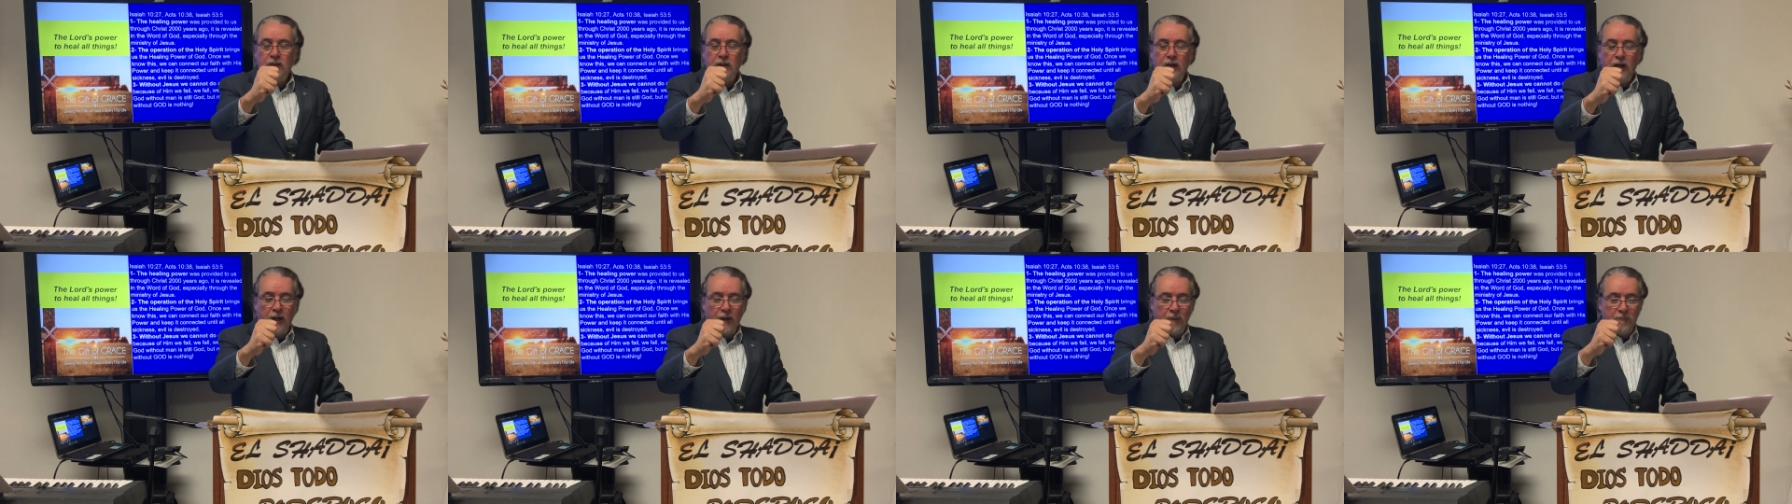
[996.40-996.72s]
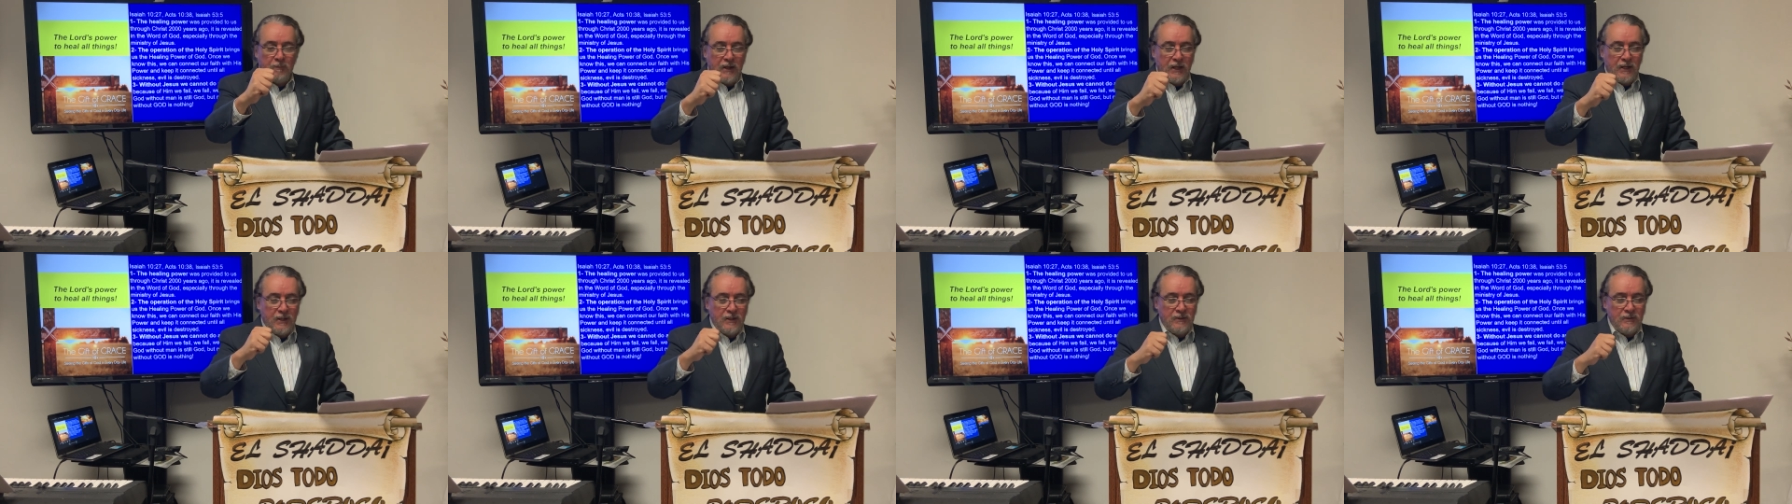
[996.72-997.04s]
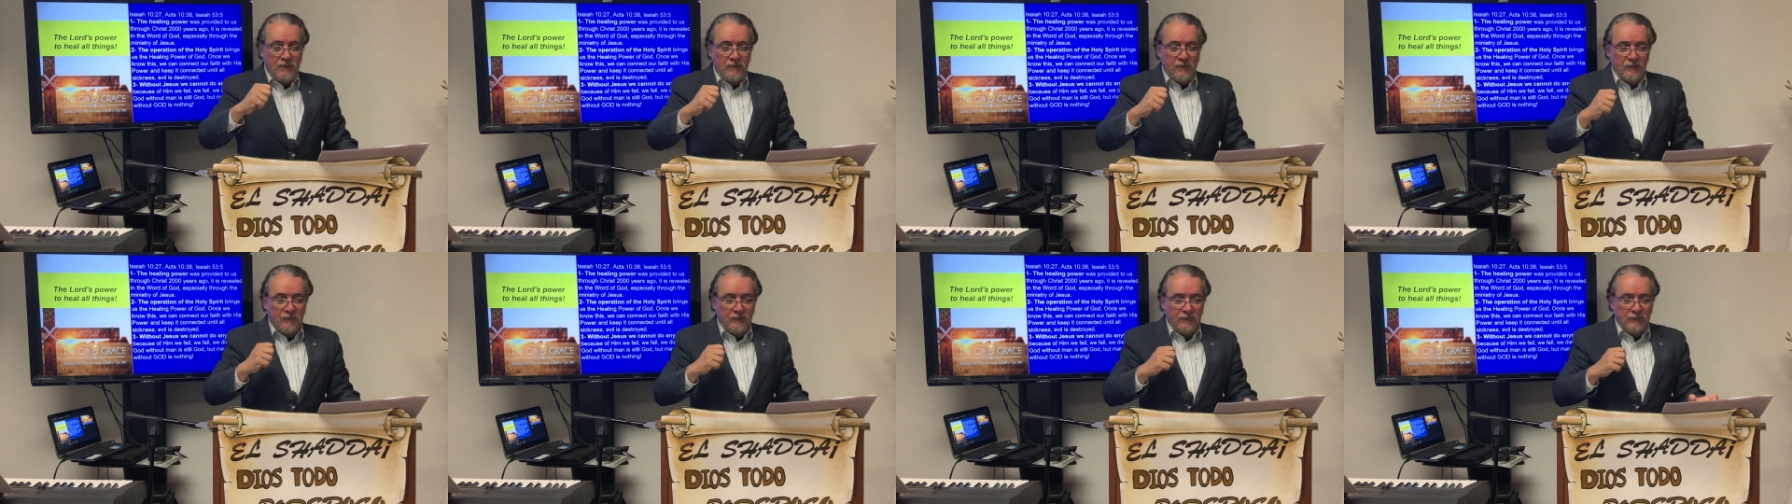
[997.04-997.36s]

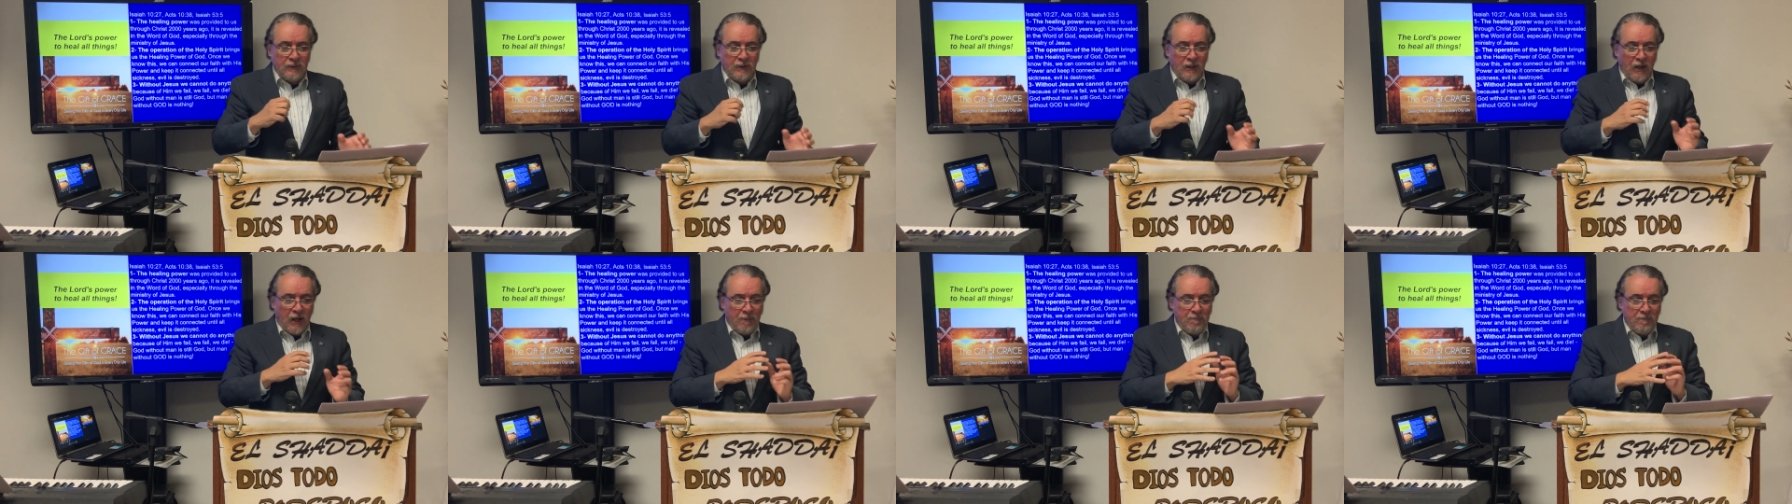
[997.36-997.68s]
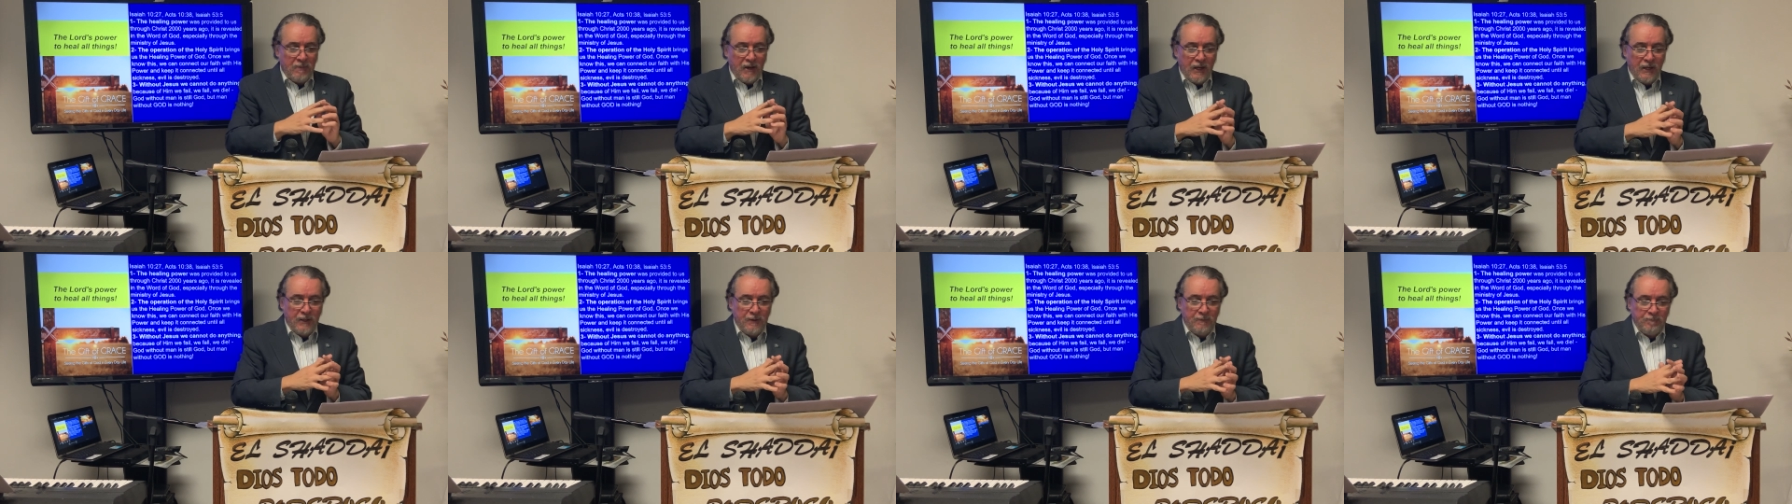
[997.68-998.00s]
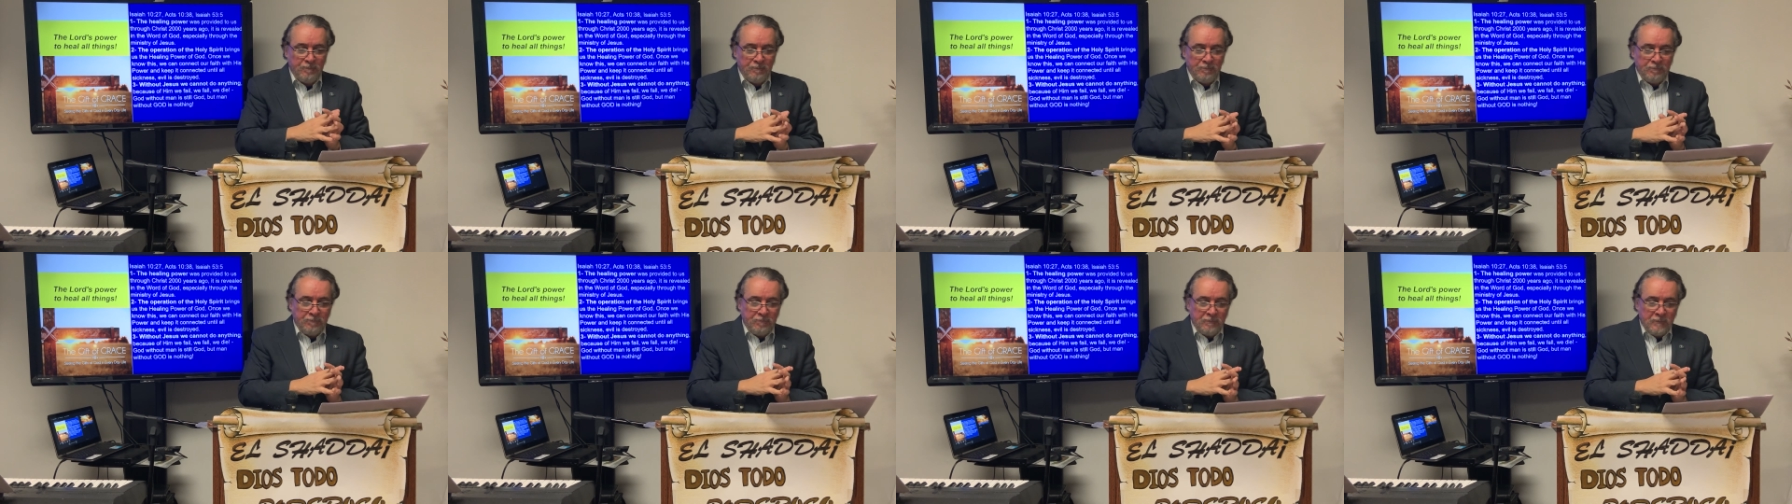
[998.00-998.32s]
Amen.
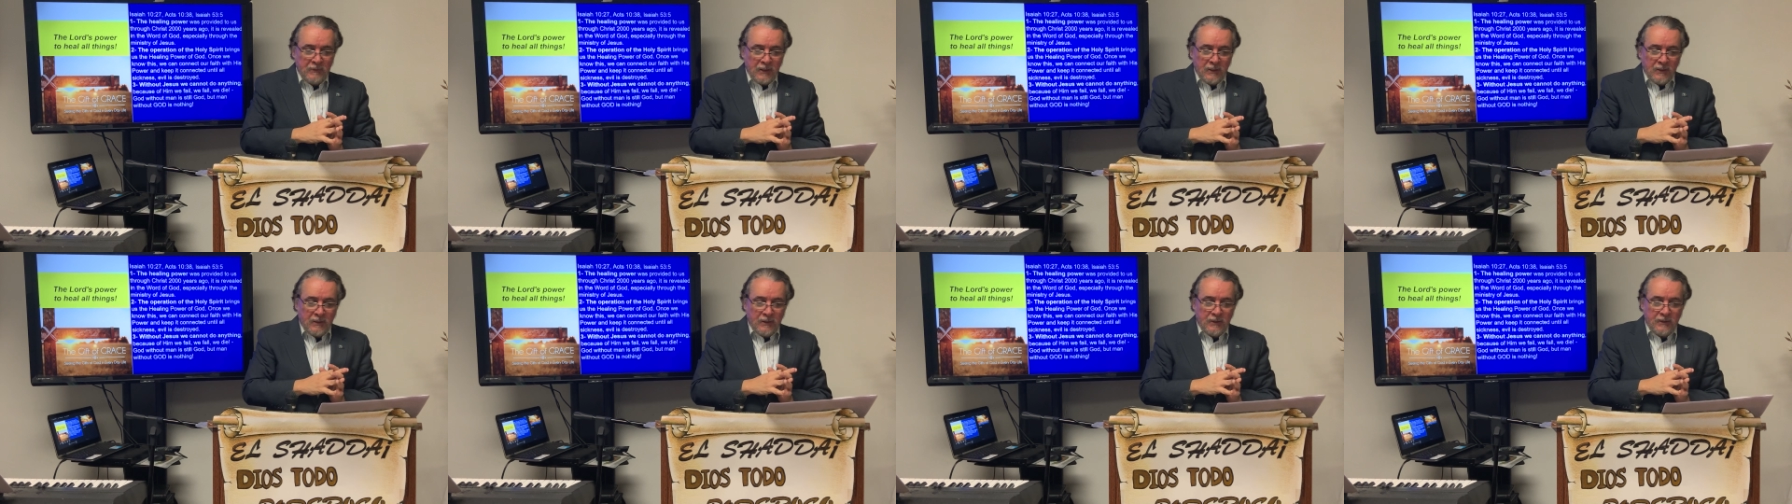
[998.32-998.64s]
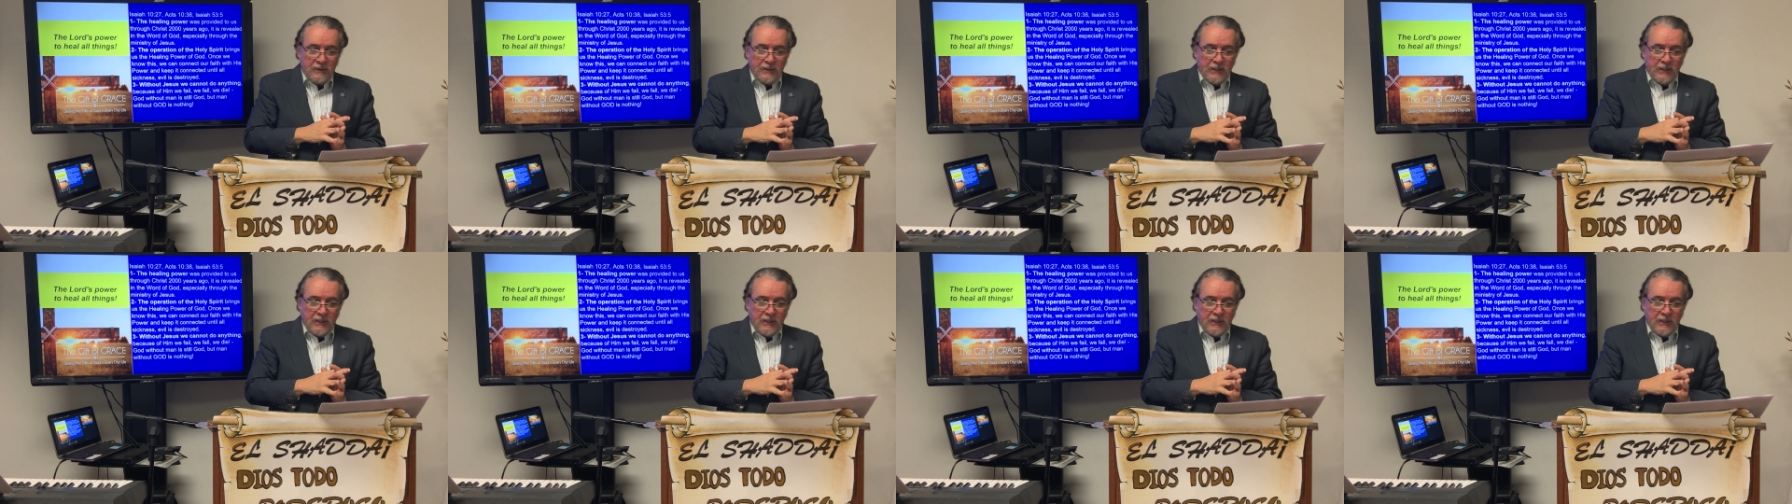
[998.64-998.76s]
Amen.